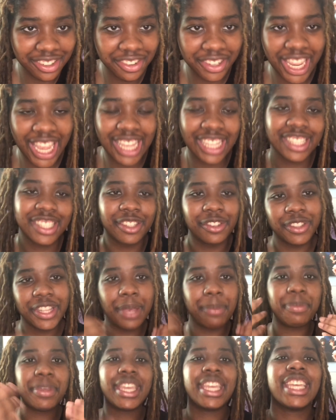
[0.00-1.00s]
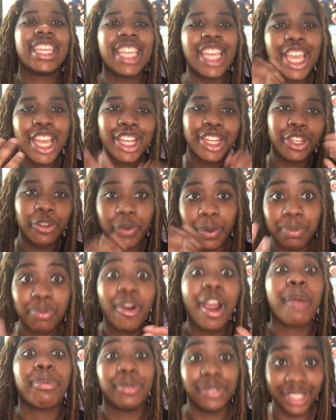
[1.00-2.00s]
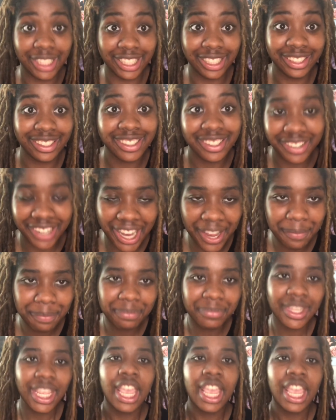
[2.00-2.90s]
Okay. So let me do it properly. Okay.